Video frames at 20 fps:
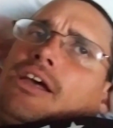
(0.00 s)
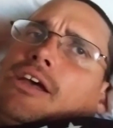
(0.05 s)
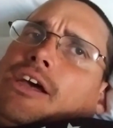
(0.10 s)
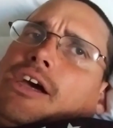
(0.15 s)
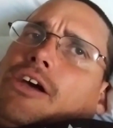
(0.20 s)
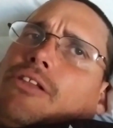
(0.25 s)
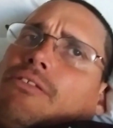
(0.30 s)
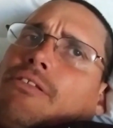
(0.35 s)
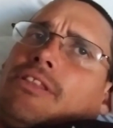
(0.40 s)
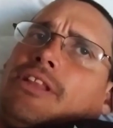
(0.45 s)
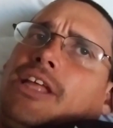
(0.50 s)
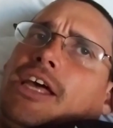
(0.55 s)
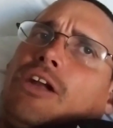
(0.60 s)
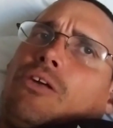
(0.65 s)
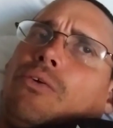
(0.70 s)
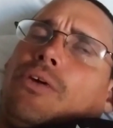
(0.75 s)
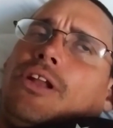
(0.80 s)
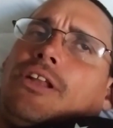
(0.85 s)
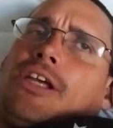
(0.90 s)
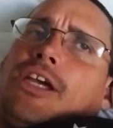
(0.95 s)
Other than that,
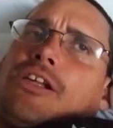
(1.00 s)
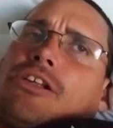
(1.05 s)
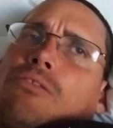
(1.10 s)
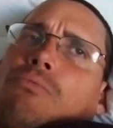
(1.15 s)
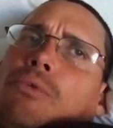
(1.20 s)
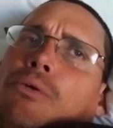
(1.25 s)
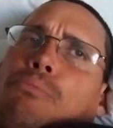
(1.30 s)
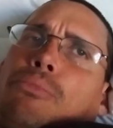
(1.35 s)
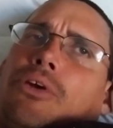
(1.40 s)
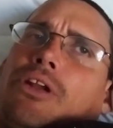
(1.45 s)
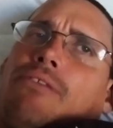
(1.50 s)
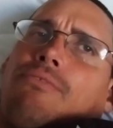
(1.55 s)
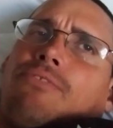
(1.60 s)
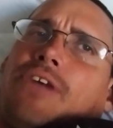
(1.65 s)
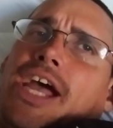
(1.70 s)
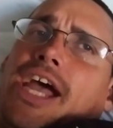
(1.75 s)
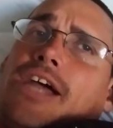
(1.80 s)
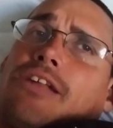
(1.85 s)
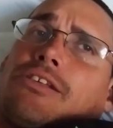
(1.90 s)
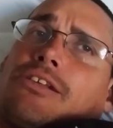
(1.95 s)
orientation went pretty
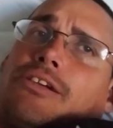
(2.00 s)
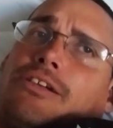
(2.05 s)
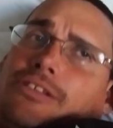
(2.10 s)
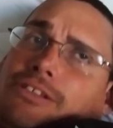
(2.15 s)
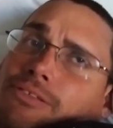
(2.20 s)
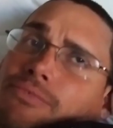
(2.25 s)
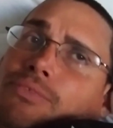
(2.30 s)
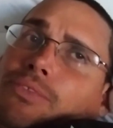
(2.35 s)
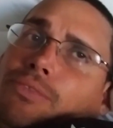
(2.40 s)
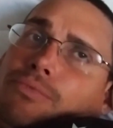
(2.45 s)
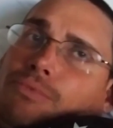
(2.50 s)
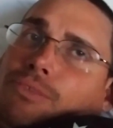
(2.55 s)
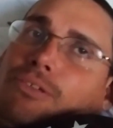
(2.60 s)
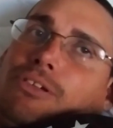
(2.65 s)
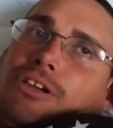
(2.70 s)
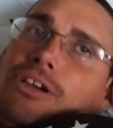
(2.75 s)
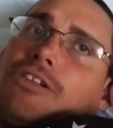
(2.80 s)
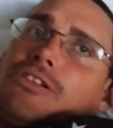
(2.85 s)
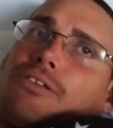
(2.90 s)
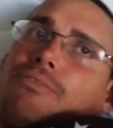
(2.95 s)
fast because
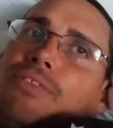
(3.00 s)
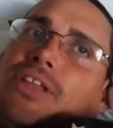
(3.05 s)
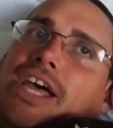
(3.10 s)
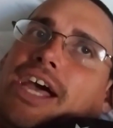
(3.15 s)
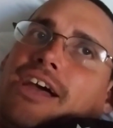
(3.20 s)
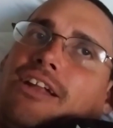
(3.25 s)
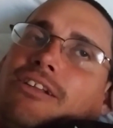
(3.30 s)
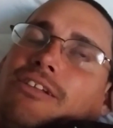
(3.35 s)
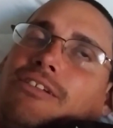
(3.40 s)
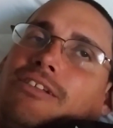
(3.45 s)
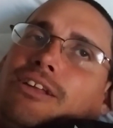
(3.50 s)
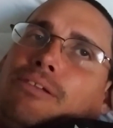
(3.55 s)
of that.